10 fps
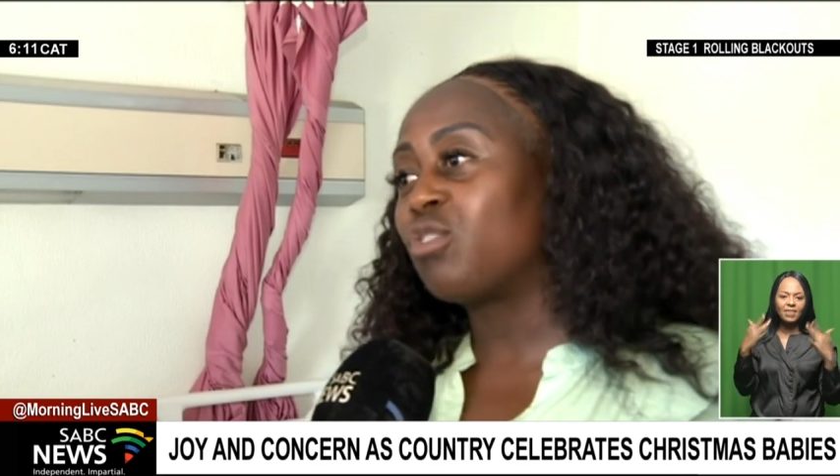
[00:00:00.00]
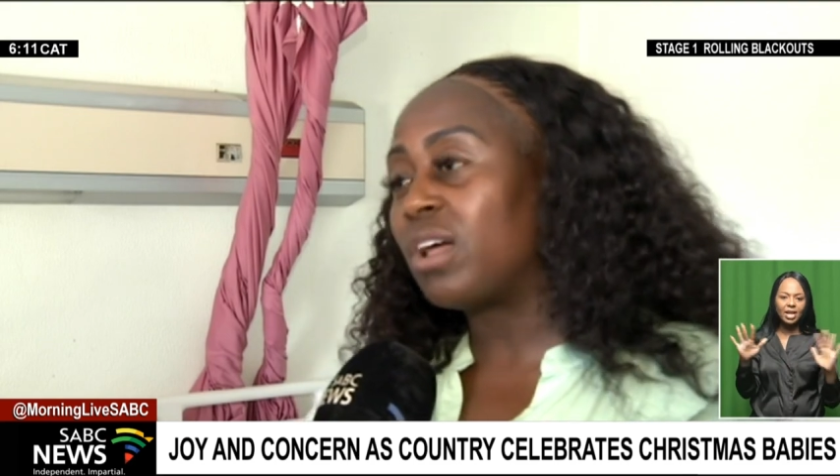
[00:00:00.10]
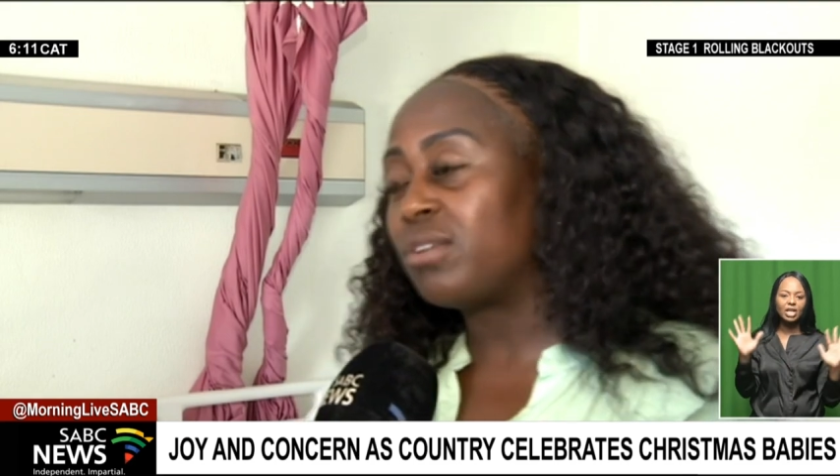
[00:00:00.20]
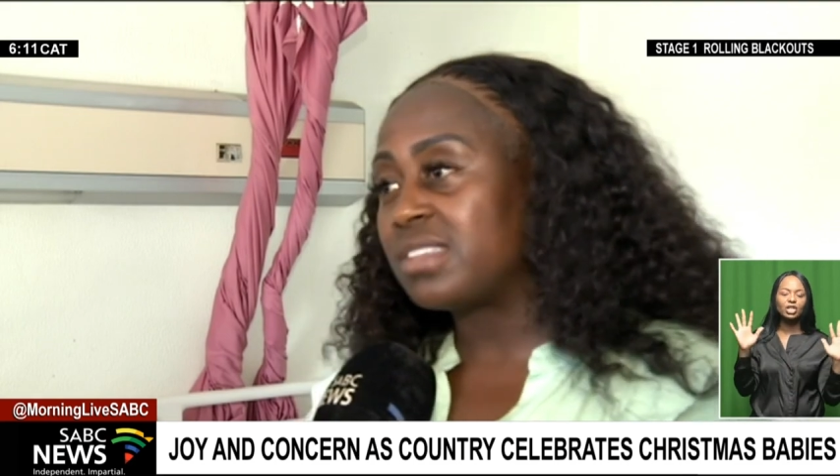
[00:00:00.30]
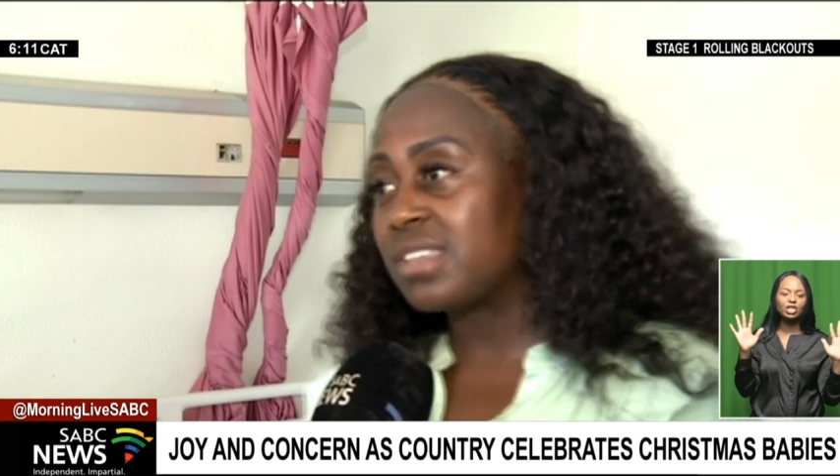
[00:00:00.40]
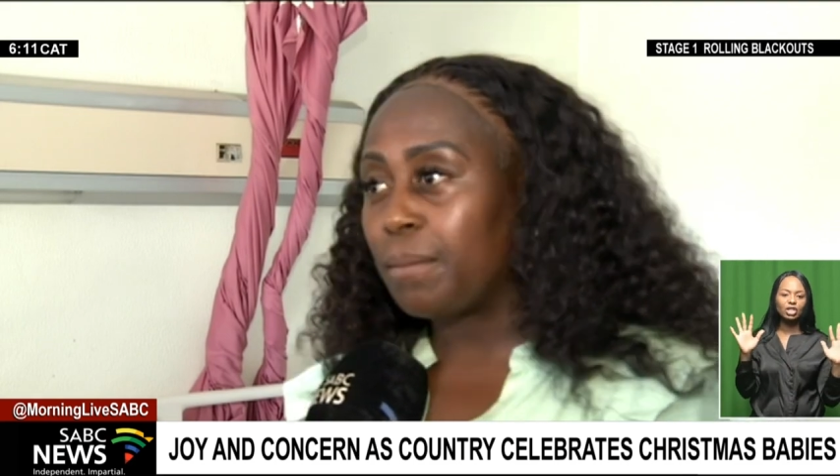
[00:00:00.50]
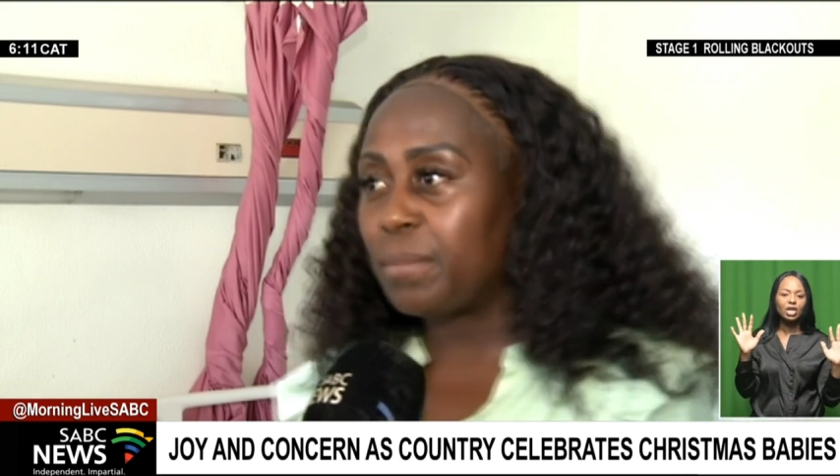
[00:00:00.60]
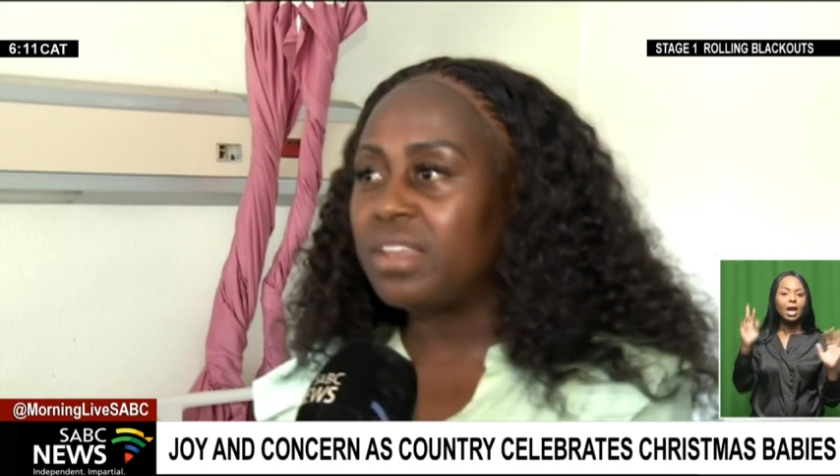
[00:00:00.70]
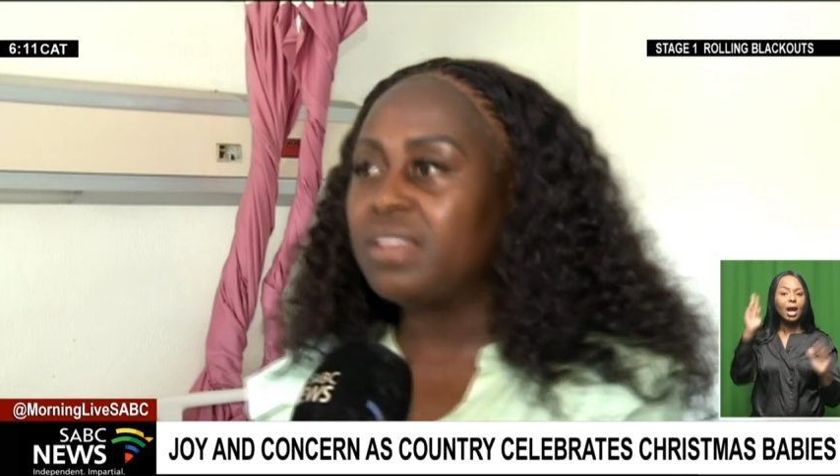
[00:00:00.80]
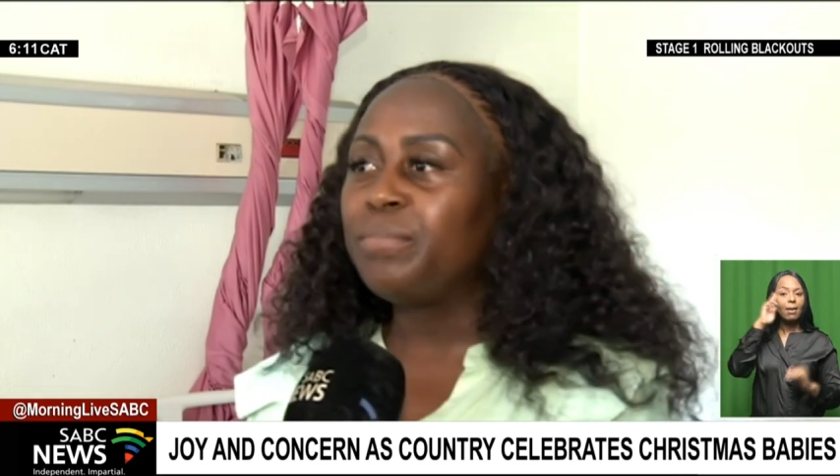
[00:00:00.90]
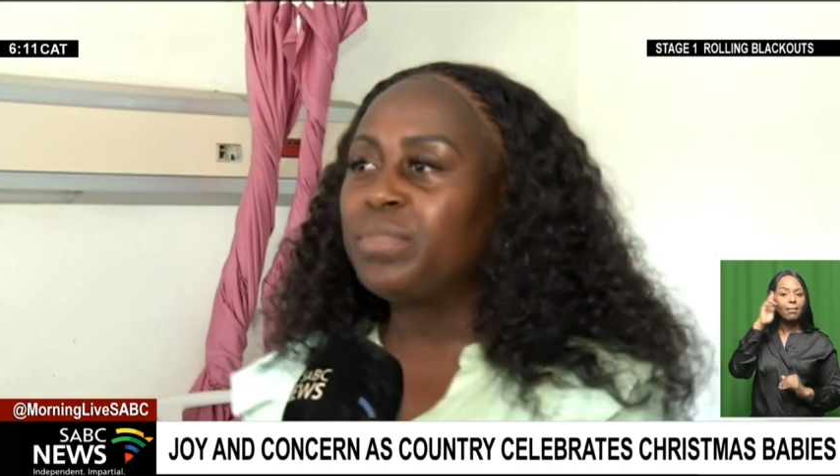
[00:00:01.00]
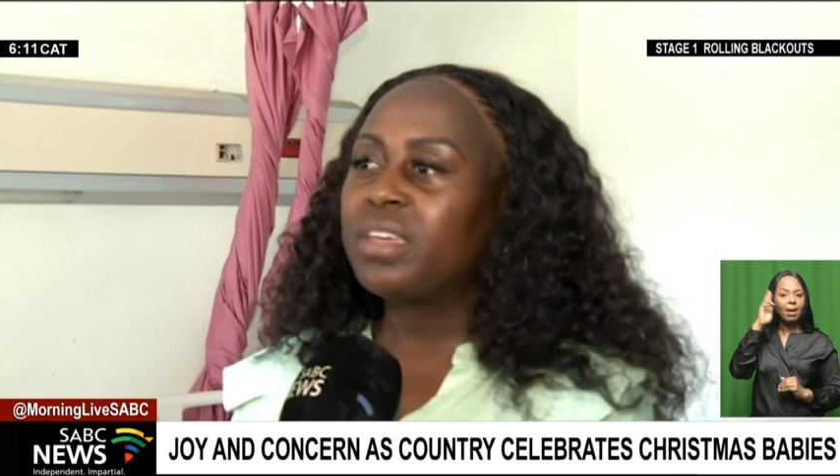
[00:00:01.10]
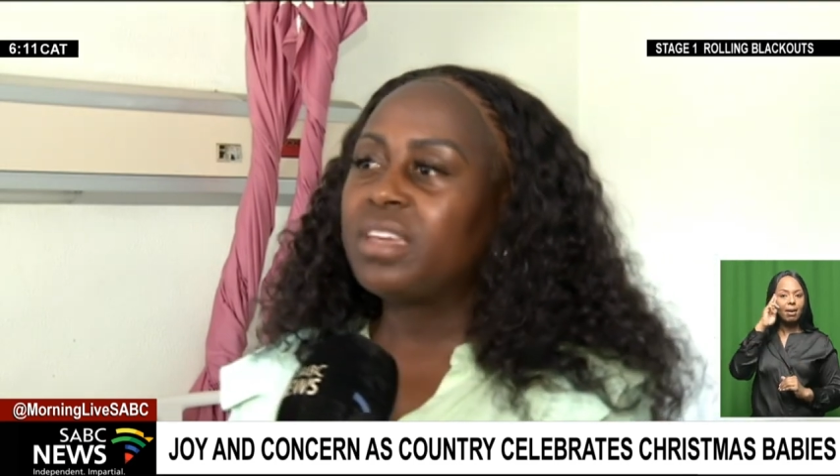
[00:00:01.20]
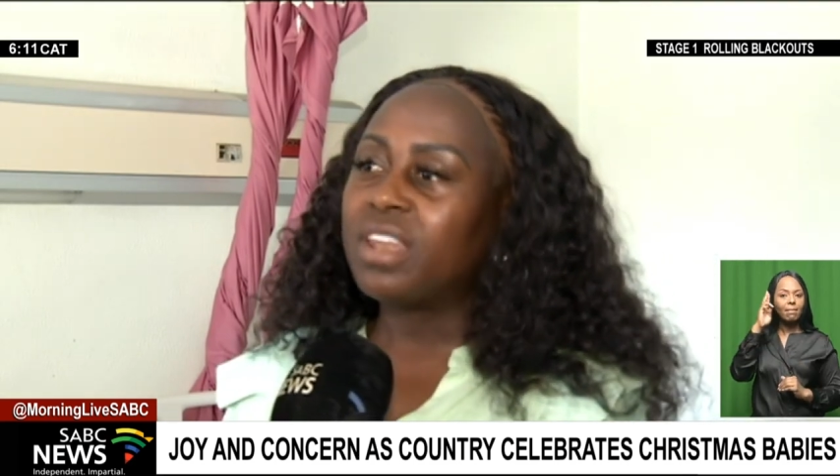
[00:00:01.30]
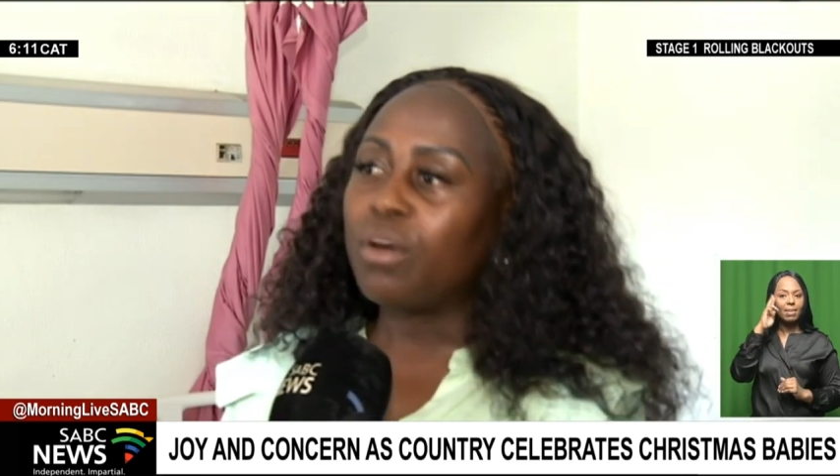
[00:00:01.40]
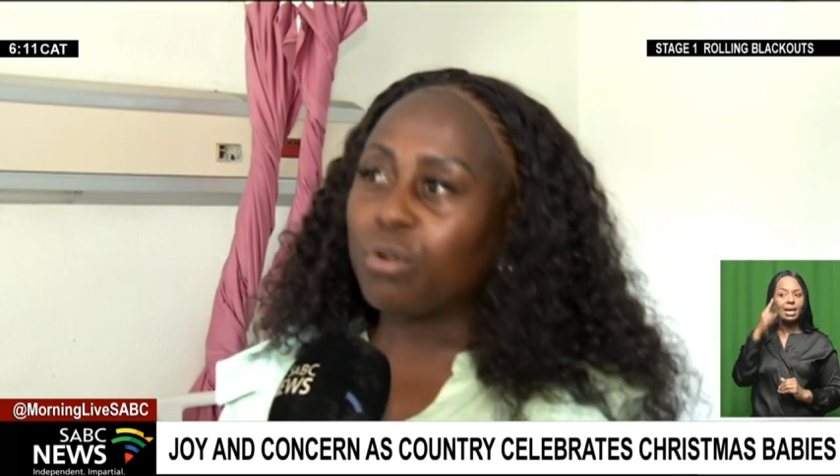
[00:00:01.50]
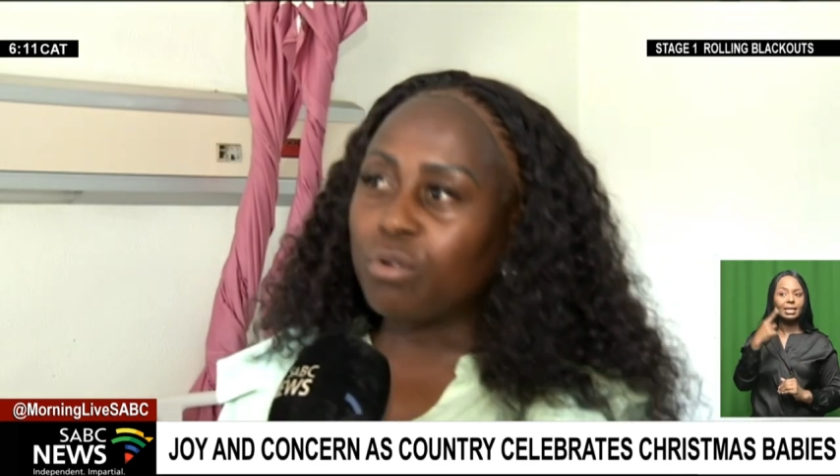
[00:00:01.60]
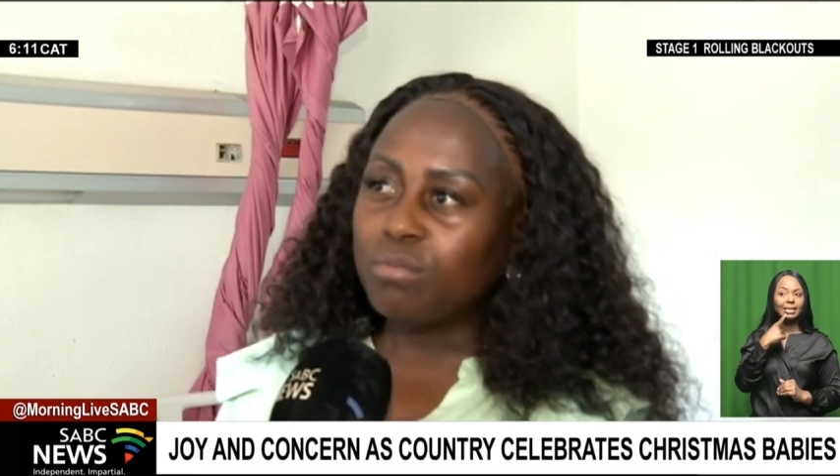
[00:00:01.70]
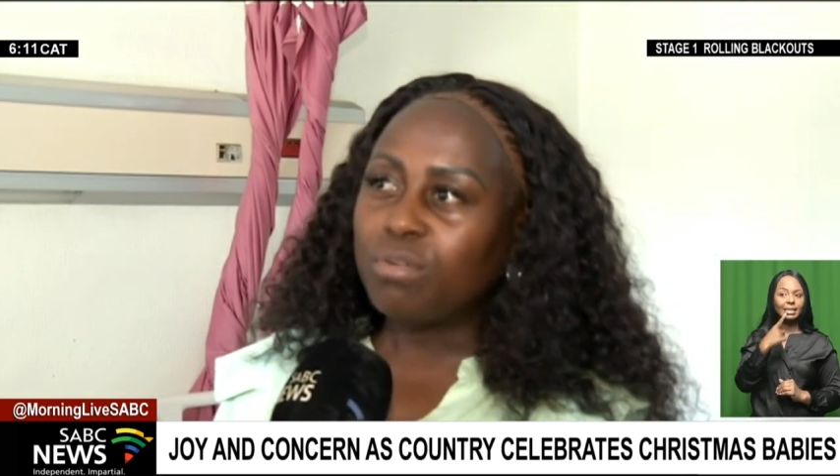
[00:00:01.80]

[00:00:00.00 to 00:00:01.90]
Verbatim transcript: roll out this campaign in our